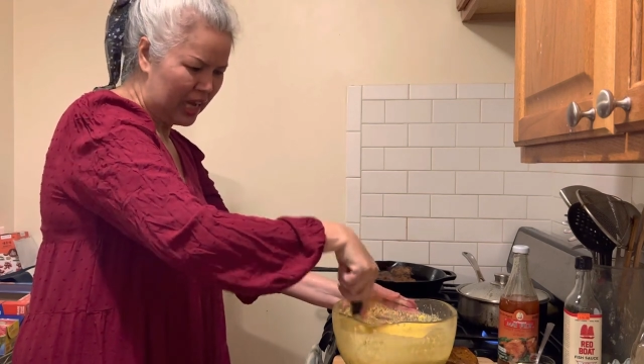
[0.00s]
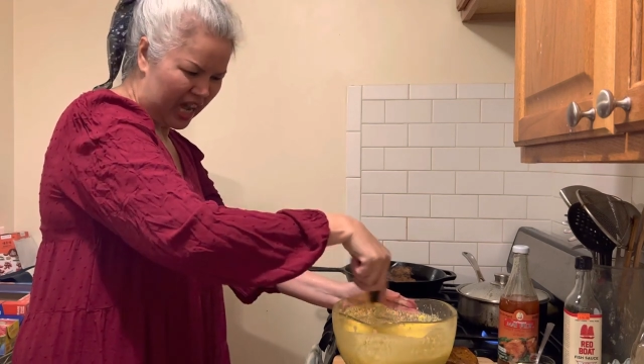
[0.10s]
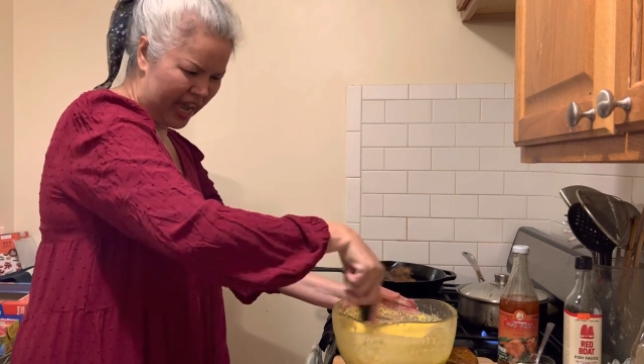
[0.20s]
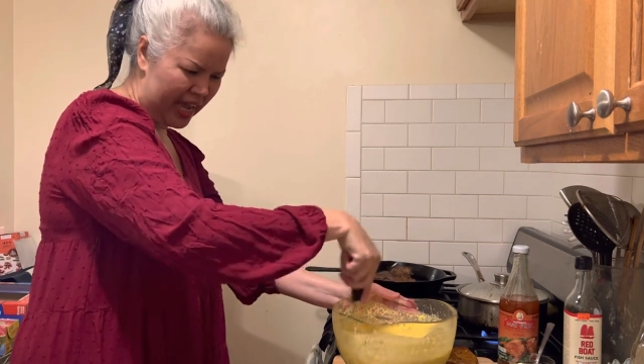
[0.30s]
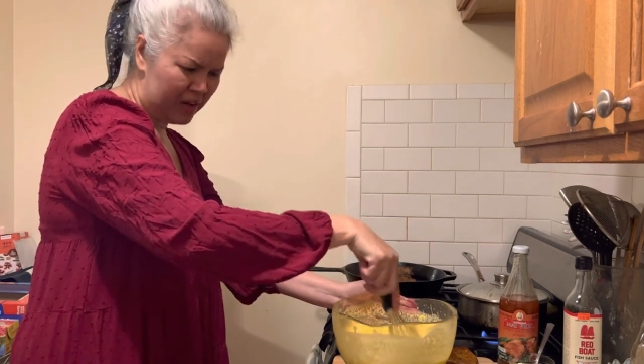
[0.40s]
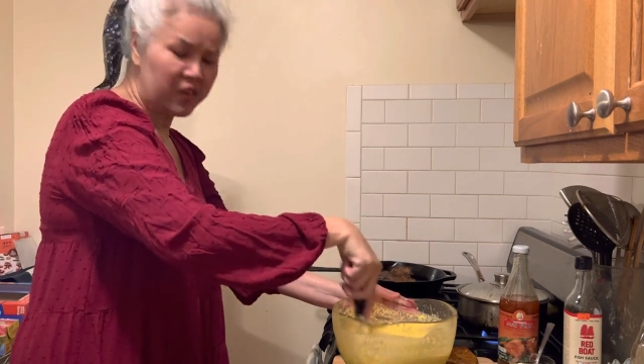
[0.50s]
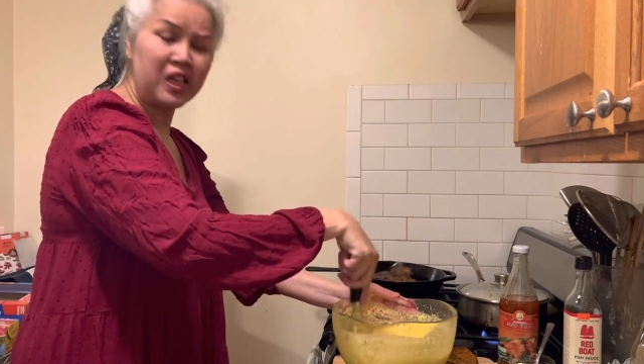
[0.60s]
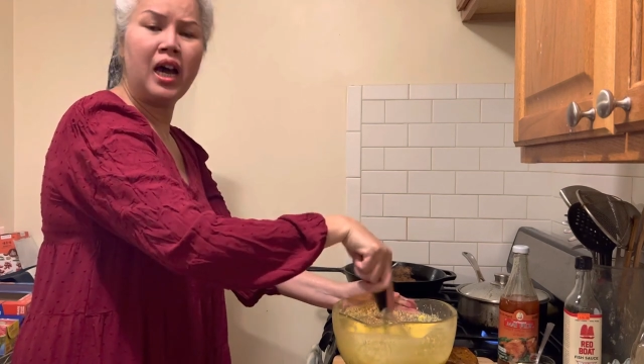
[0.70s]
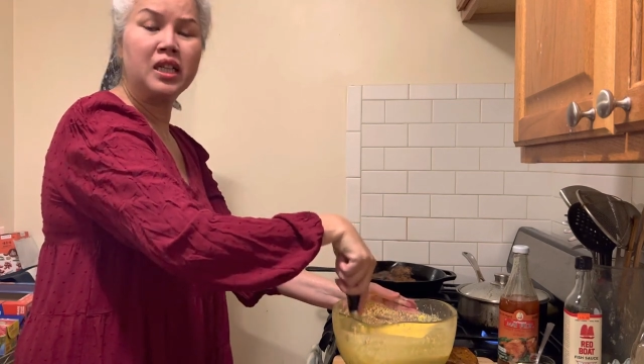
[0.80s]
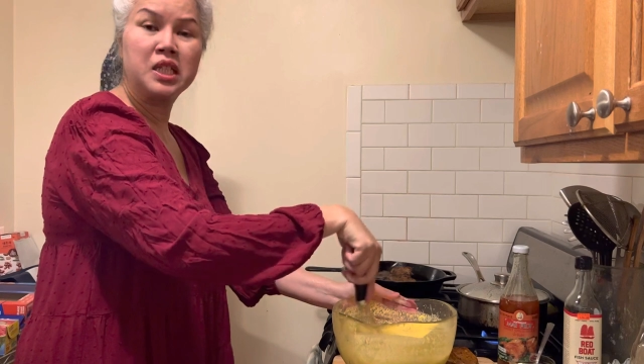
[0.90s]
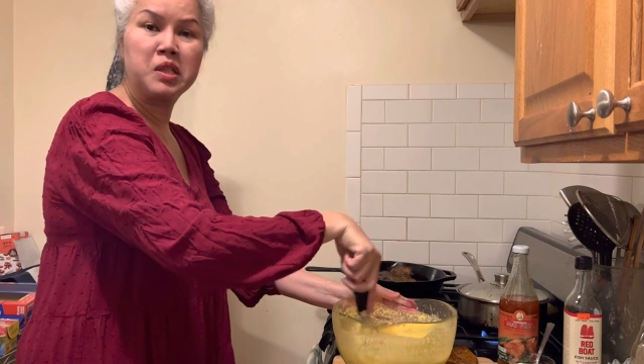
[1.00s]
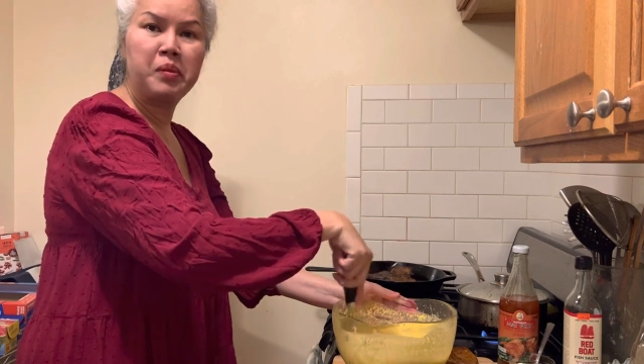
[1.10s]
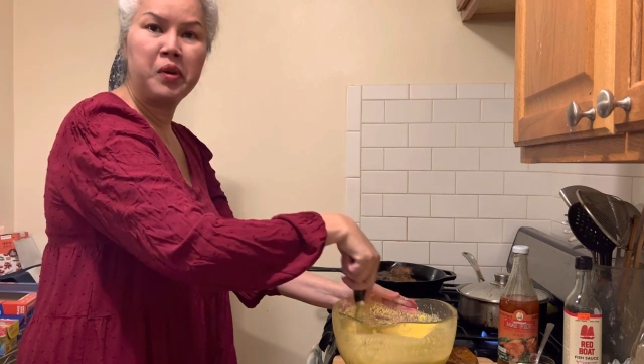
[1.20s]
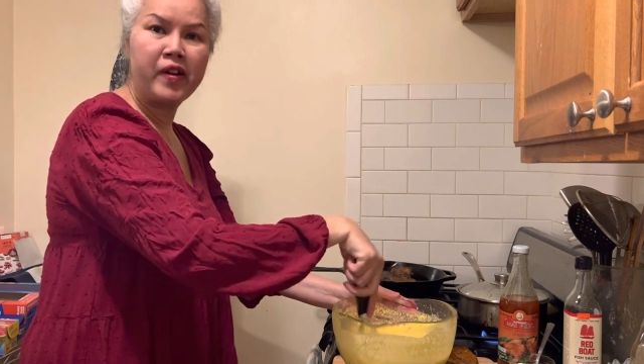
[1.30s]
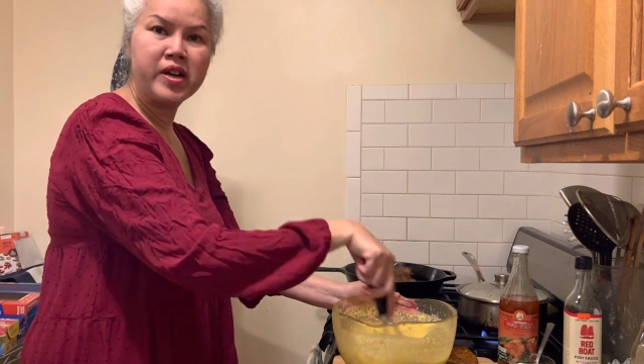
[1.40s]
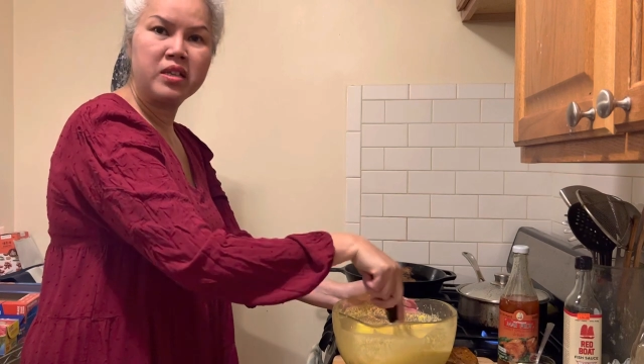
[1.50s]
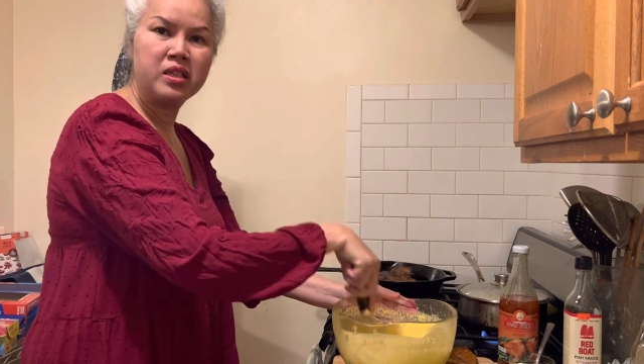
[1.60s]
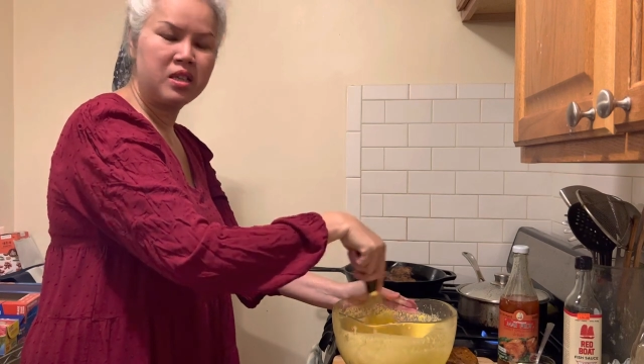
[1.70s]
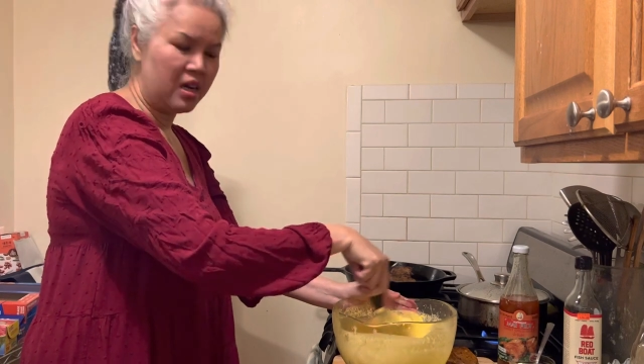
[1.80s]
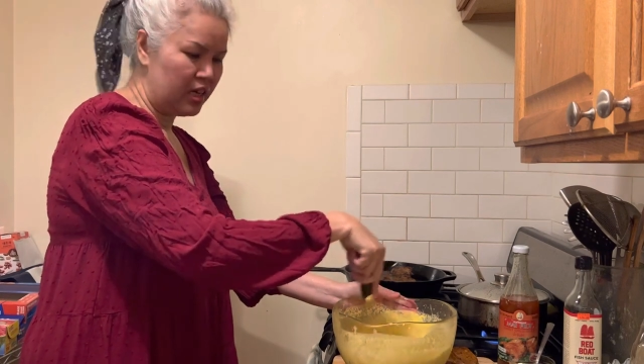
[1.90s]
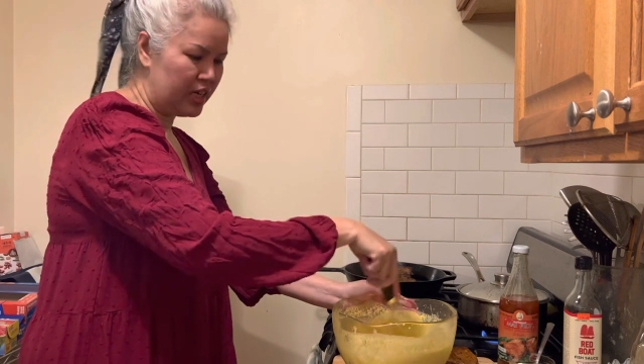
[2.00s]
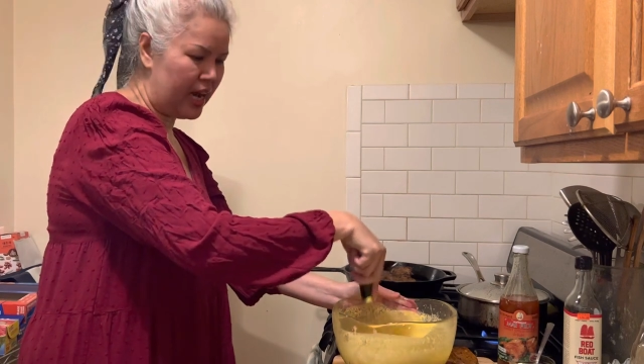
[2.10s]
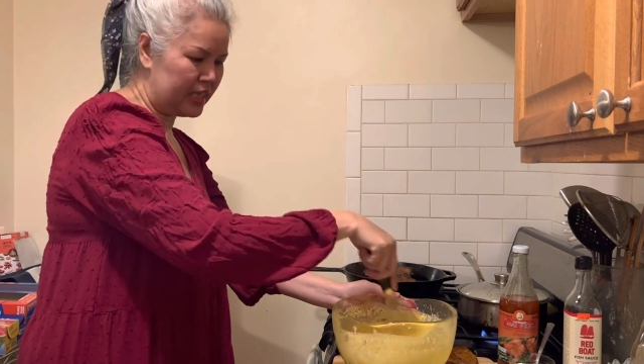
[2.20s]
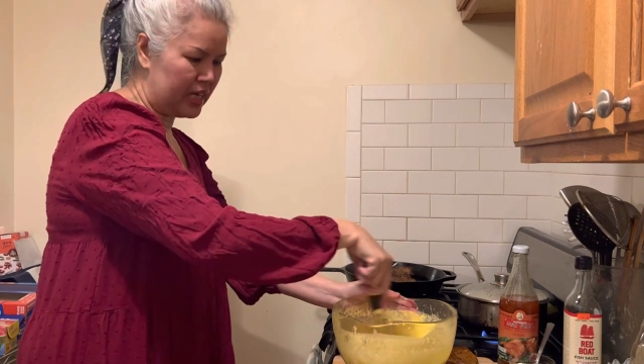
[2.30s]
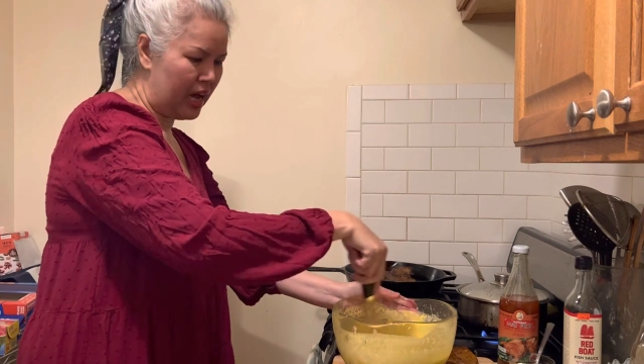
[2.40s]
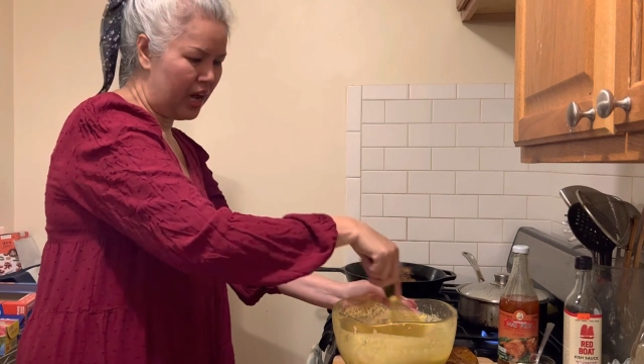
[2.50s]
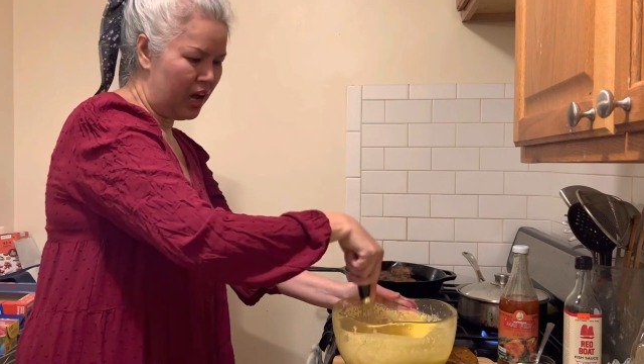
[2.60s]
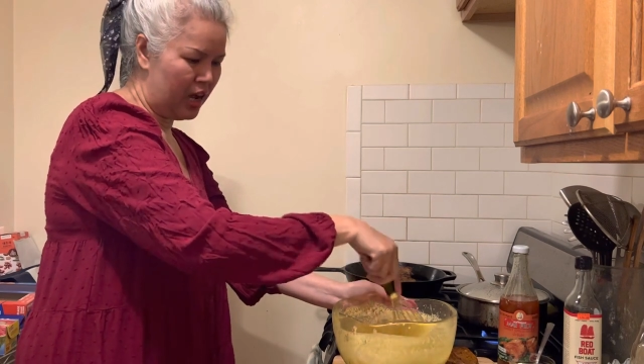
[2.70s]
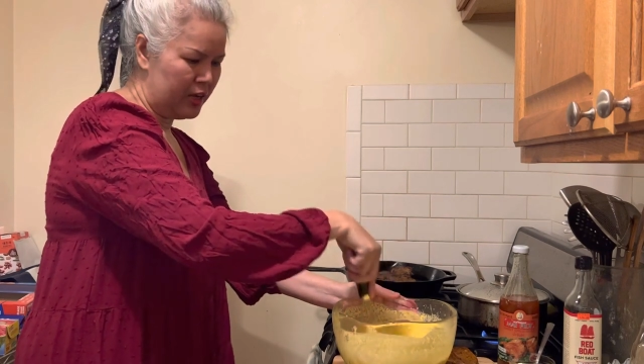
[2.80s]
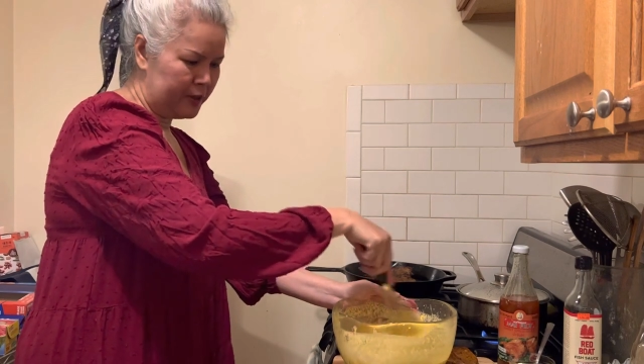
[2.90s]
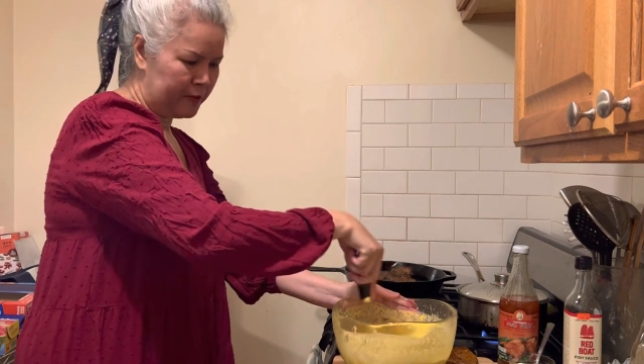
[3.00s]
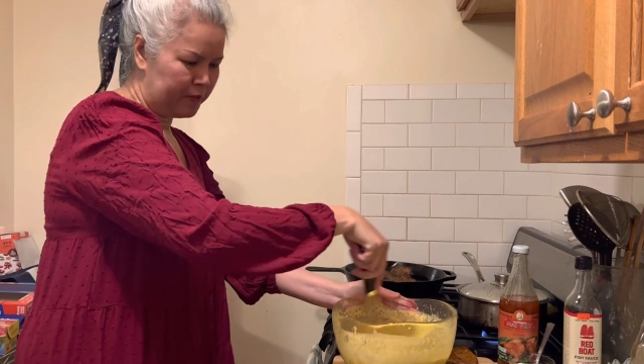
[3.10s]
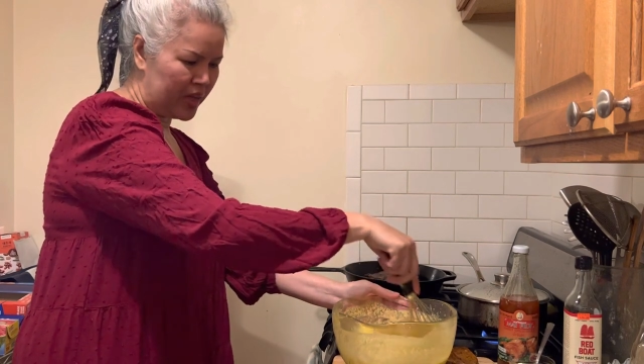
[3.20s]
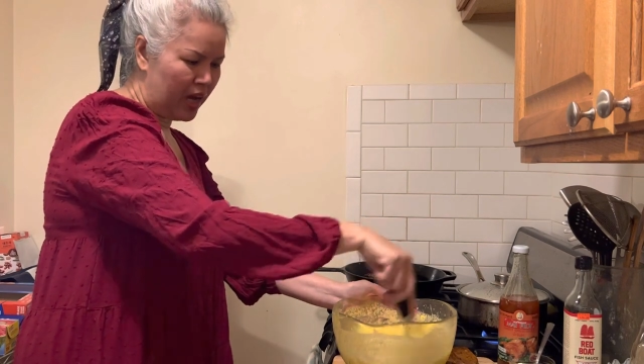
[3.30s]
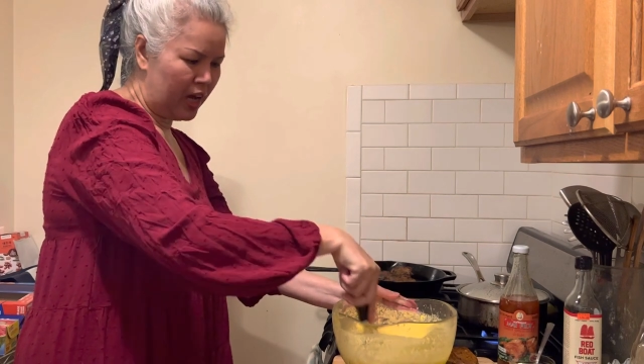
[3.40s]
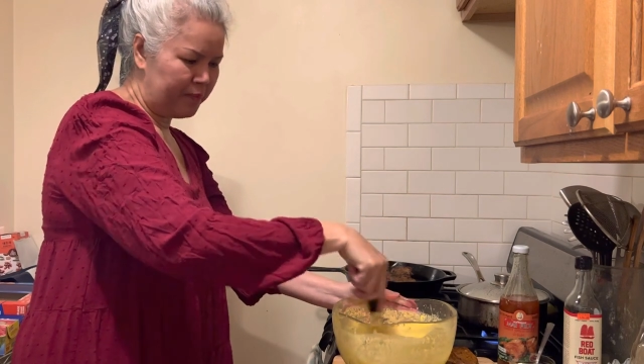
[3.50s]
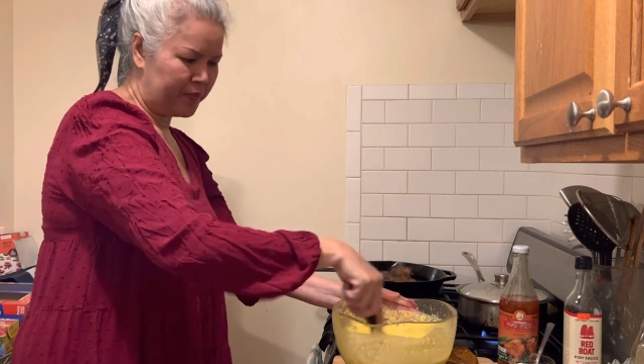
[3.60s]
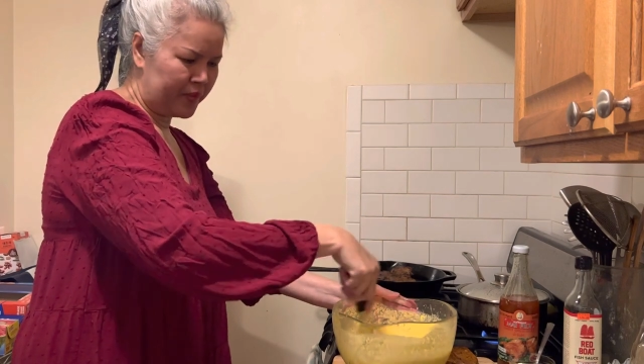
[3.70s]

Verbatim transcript: I have a lot of supporters that are um,